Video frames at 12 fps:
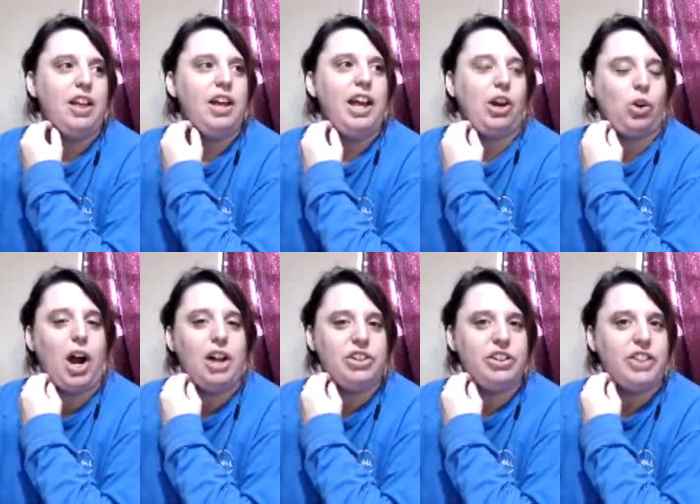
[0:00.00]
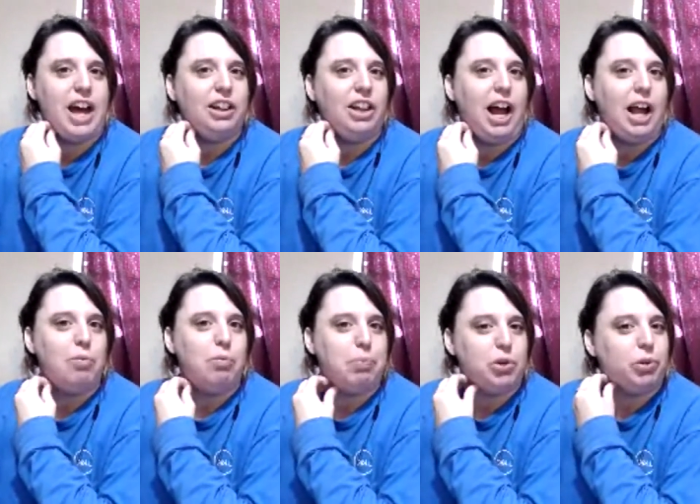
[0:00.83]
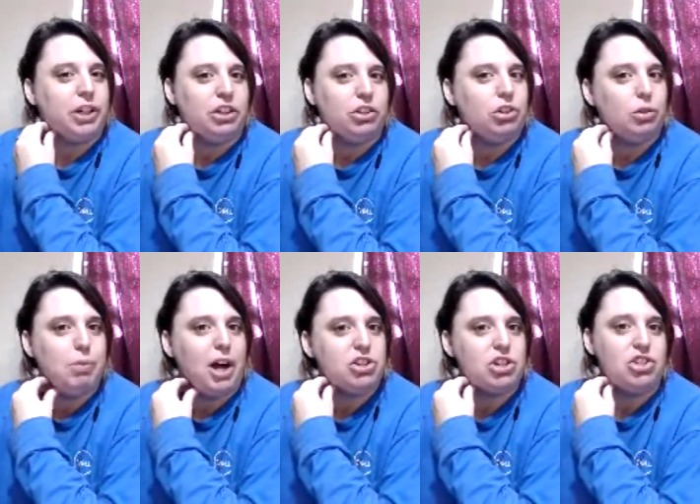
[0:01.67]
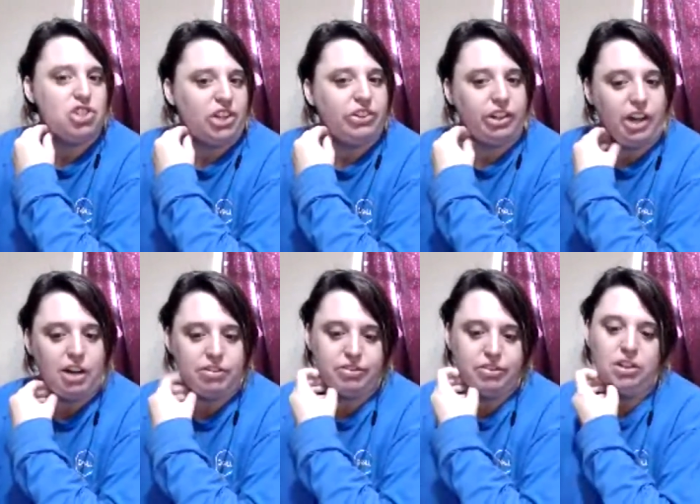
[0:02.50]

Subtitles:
crosses that line between too much and just enough.